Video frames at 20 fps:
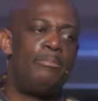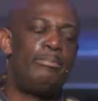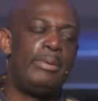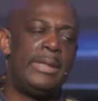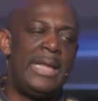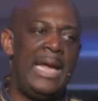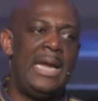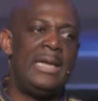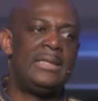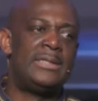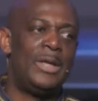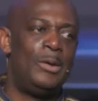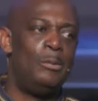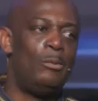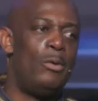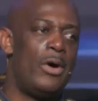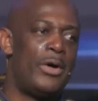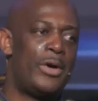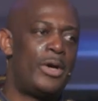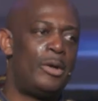plant and
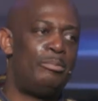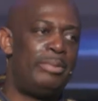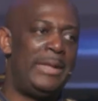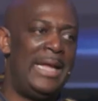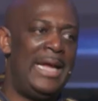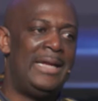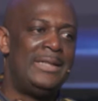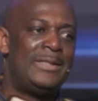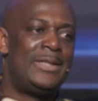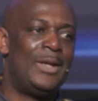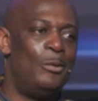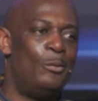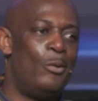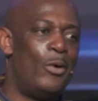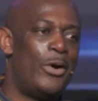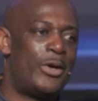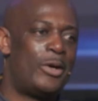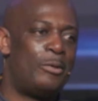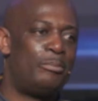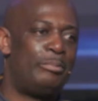water, plant and
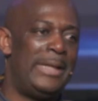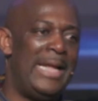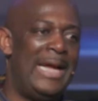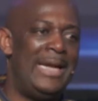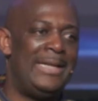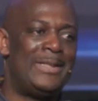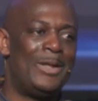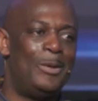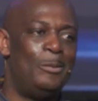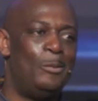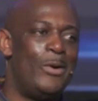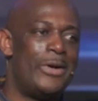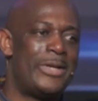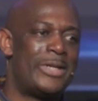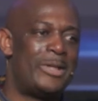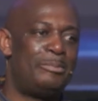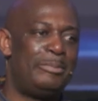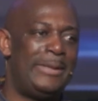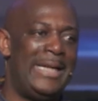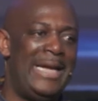water, plant and
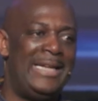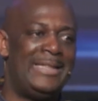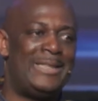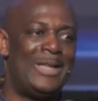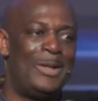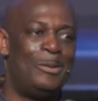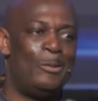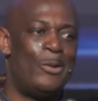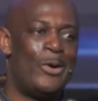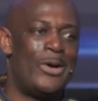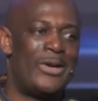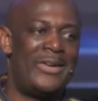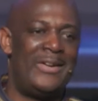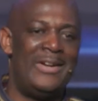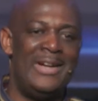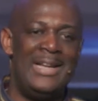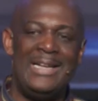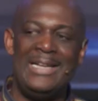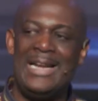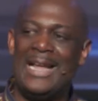water, plant and water,
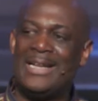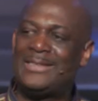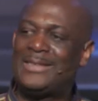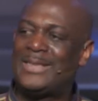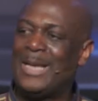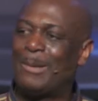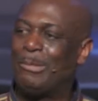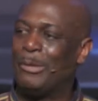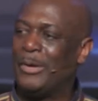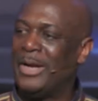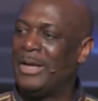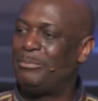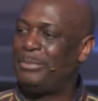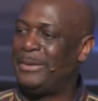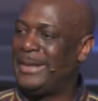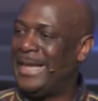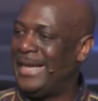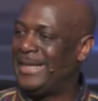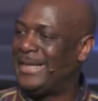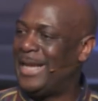not separate,
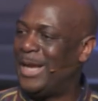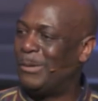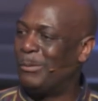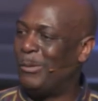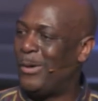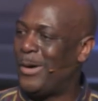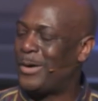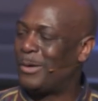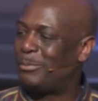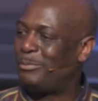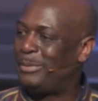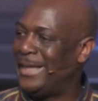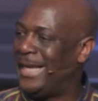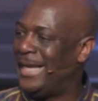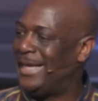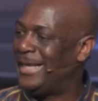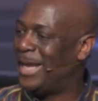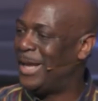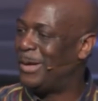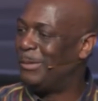plant and water,
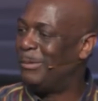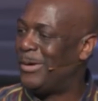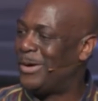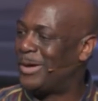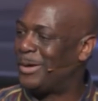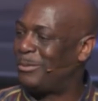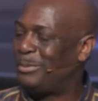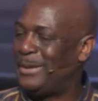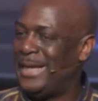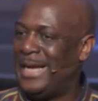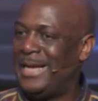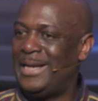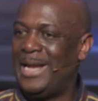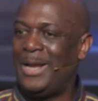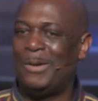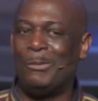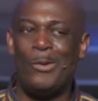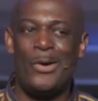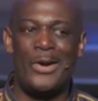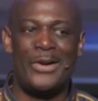plant and water, plant
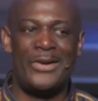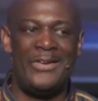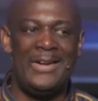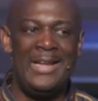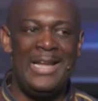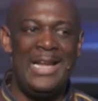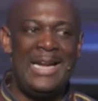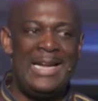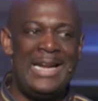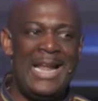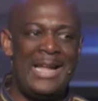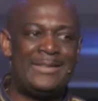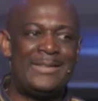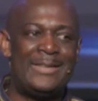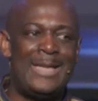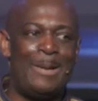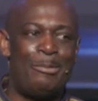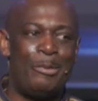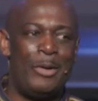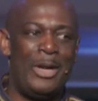and water, not
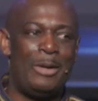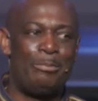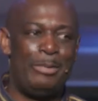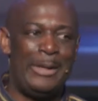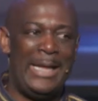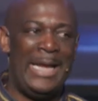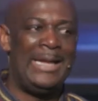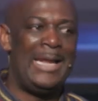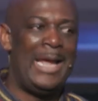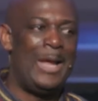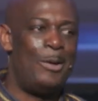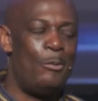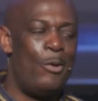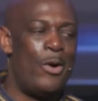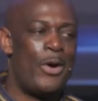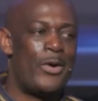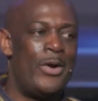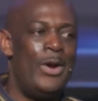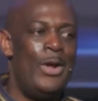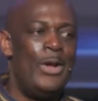separate, plant and
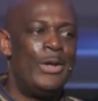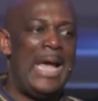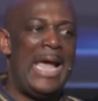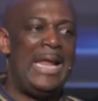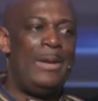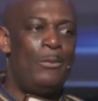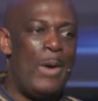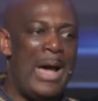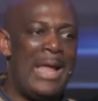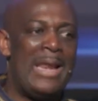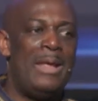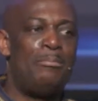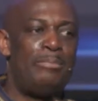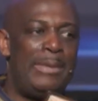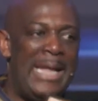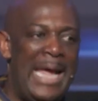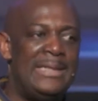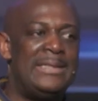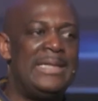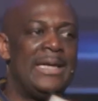water. And while I'm
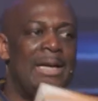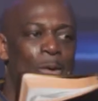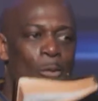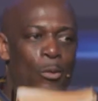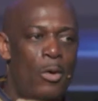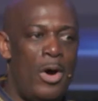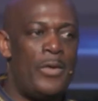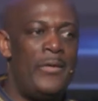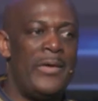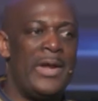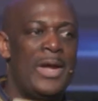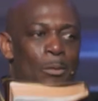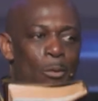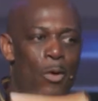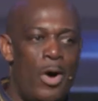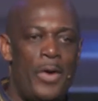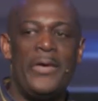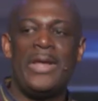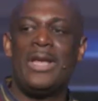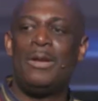planting and watering and
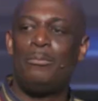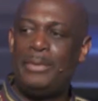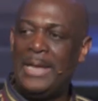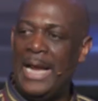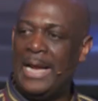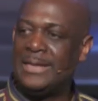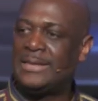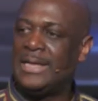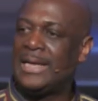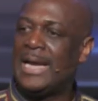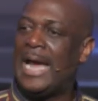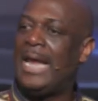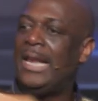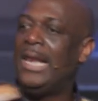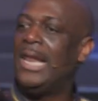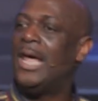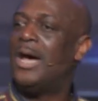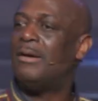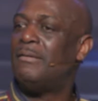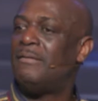watering and planting, I
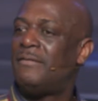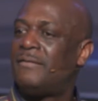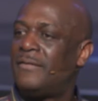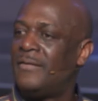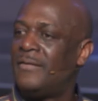love.